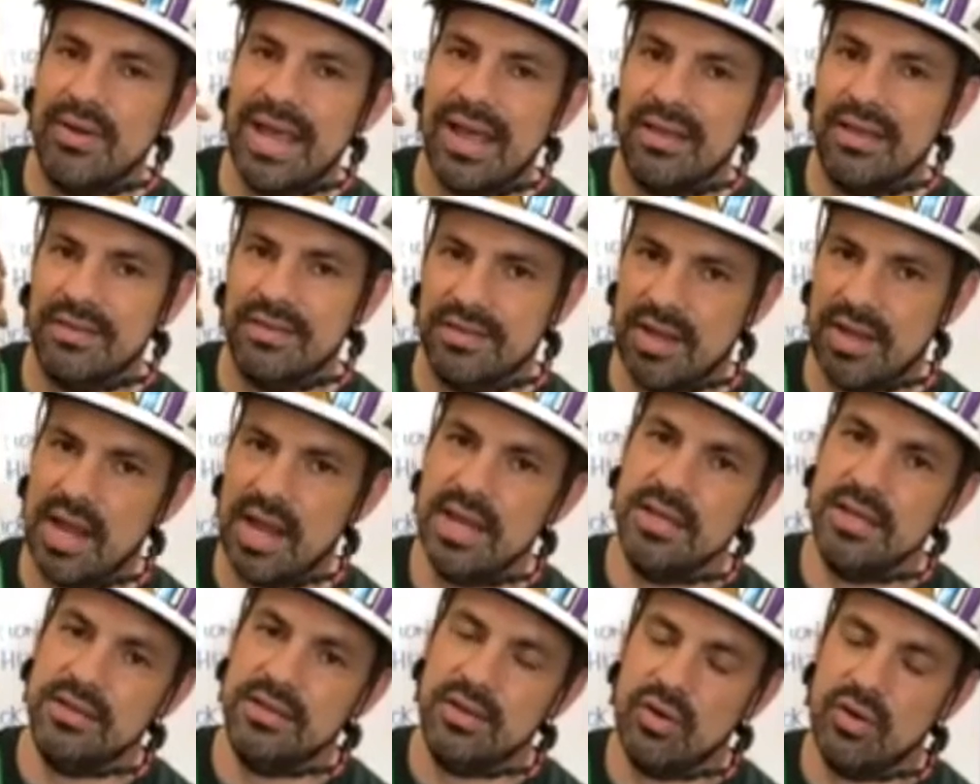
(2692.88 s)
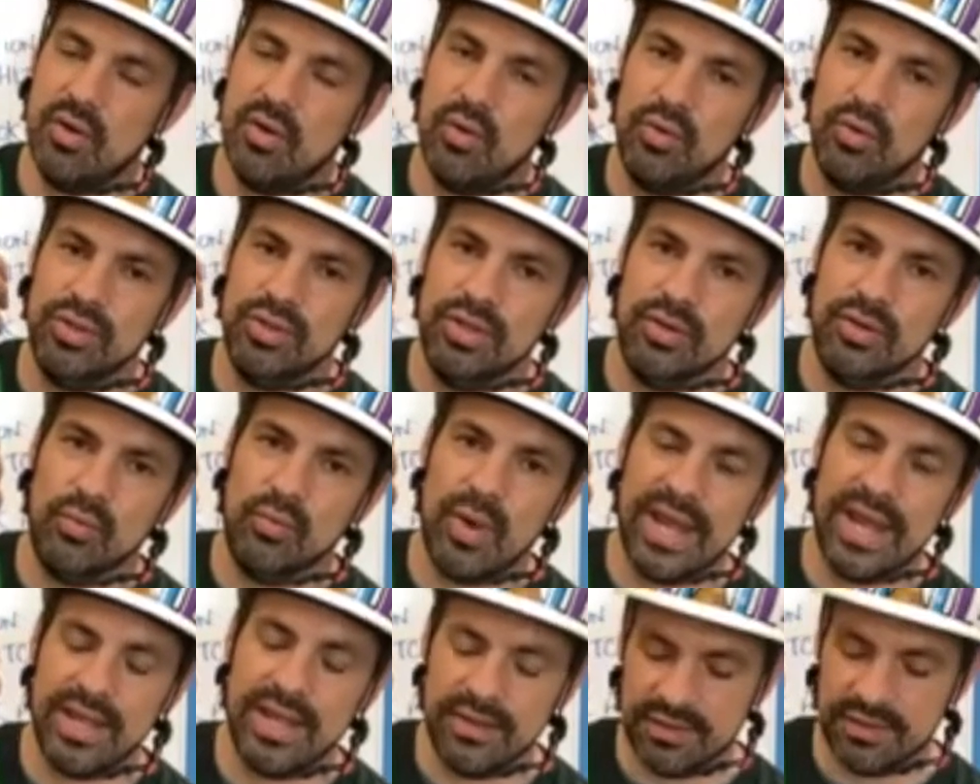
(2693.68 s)
as tight to hold your
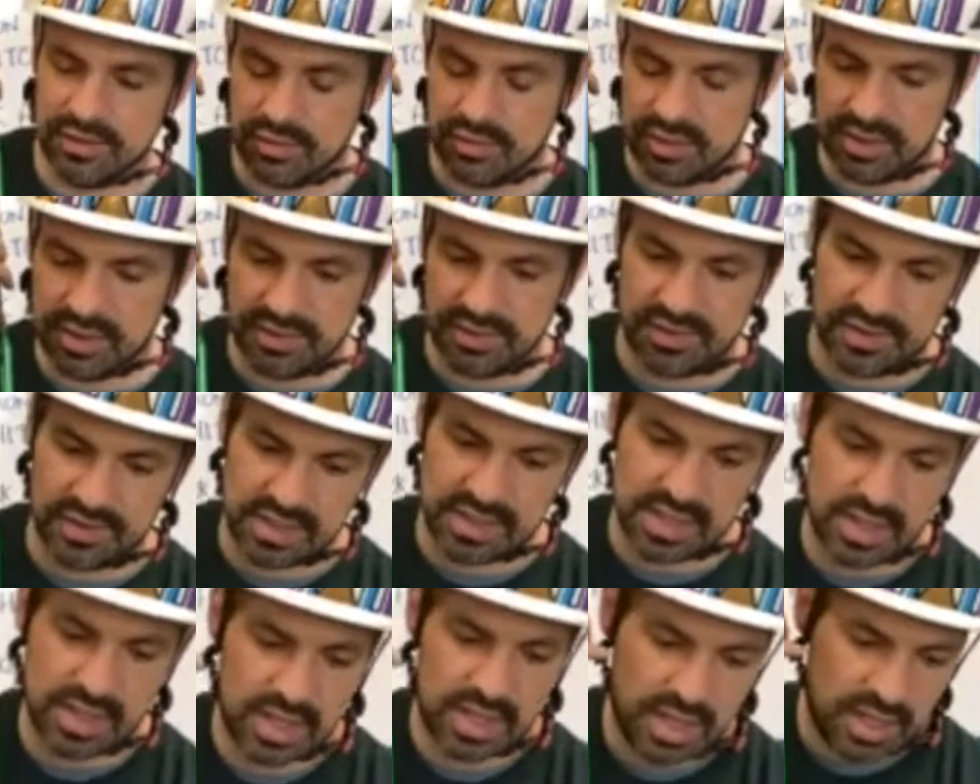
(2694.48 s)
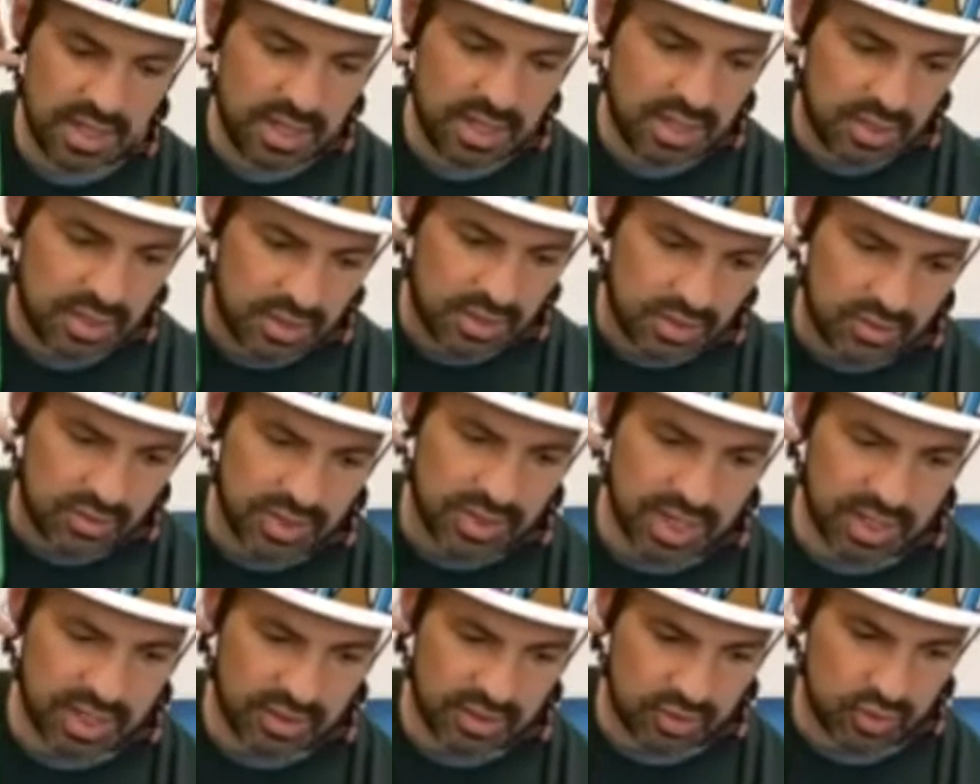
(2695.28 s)
weight. So let's see. Okay,
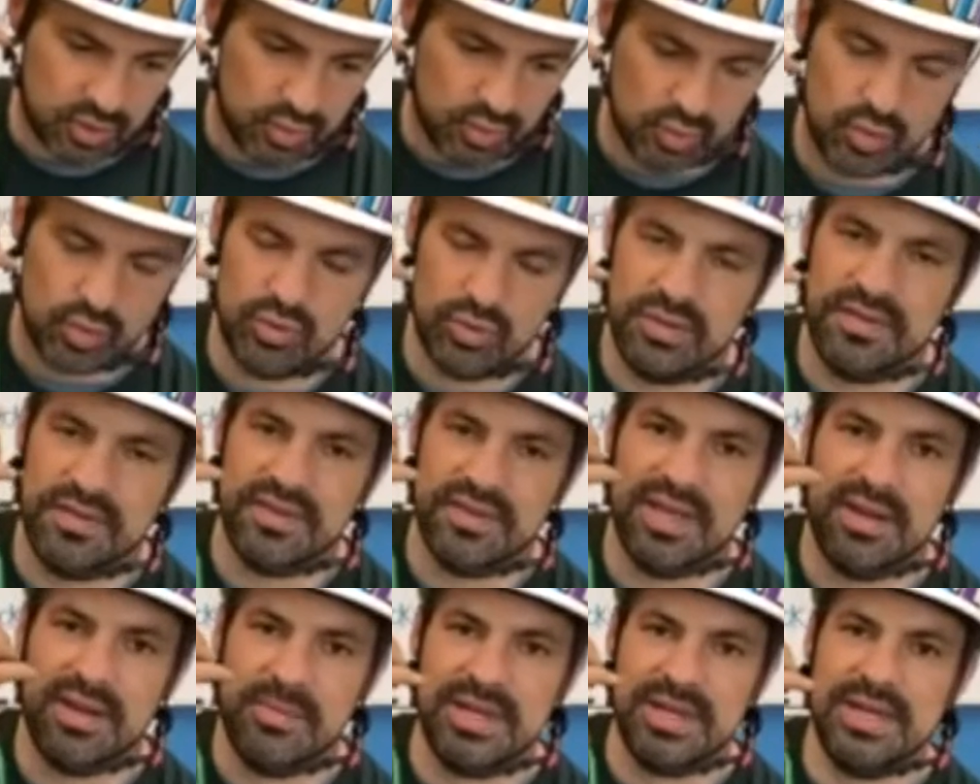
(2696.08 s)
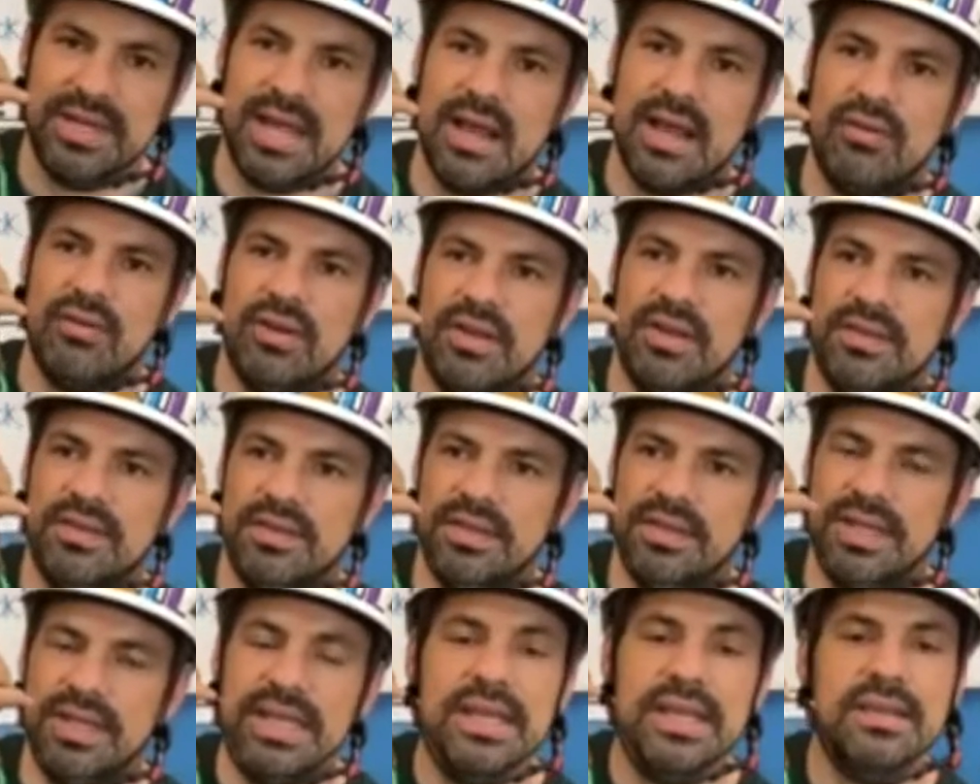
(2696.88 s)
cool, it's letting me down nice
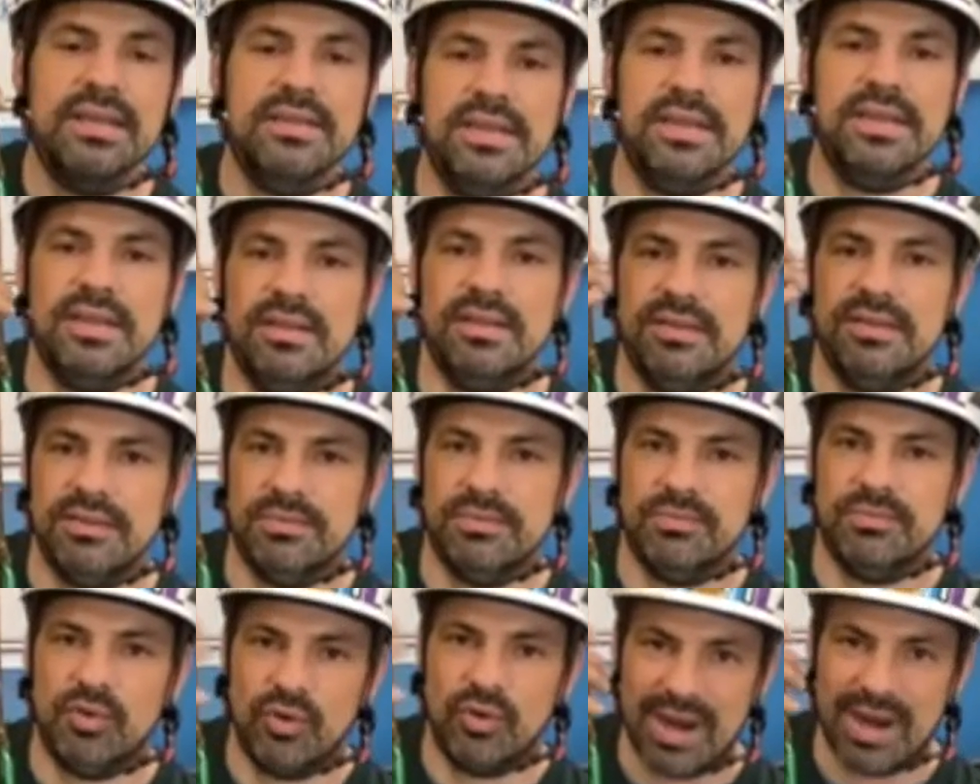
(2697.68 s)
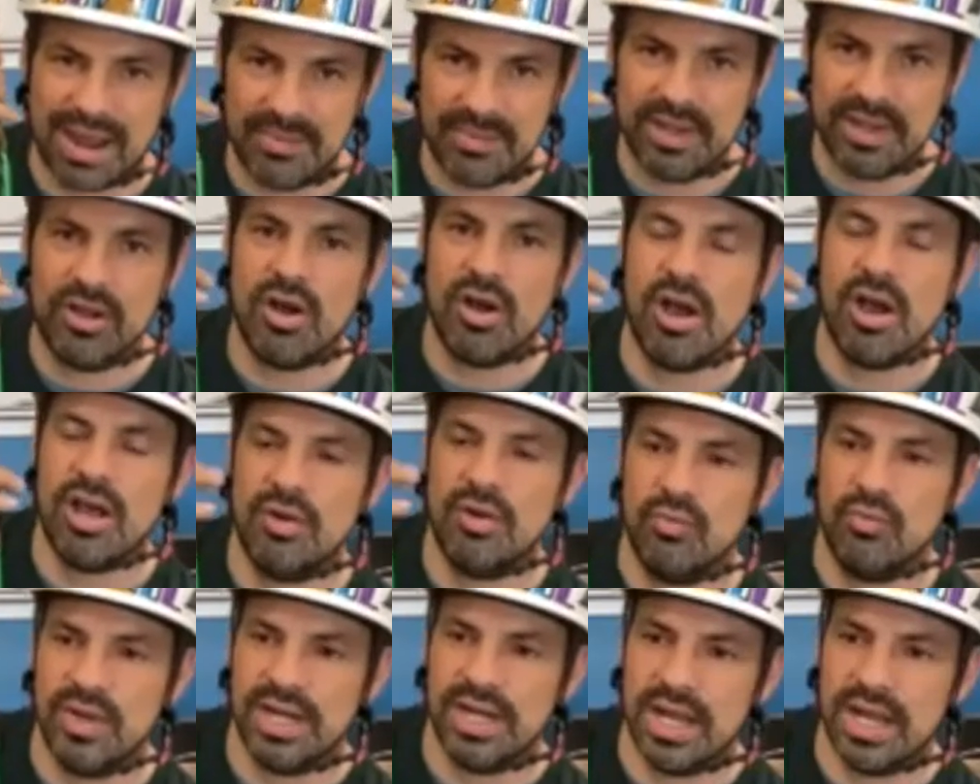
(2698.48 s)
and easy. It's grabbing on
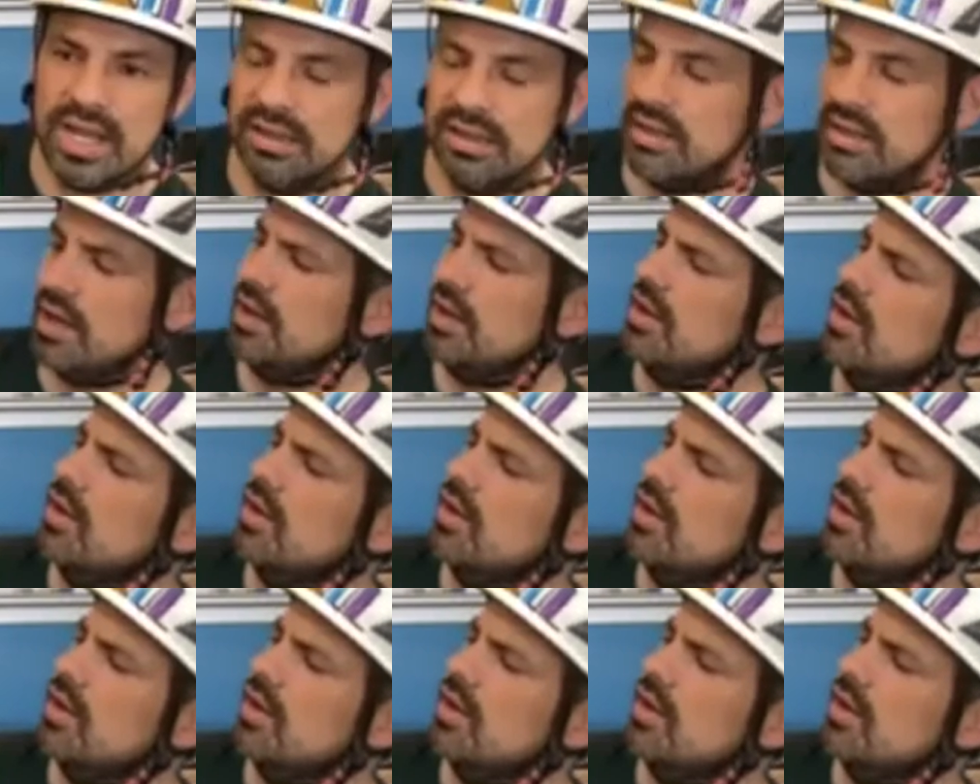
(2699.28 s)
when I let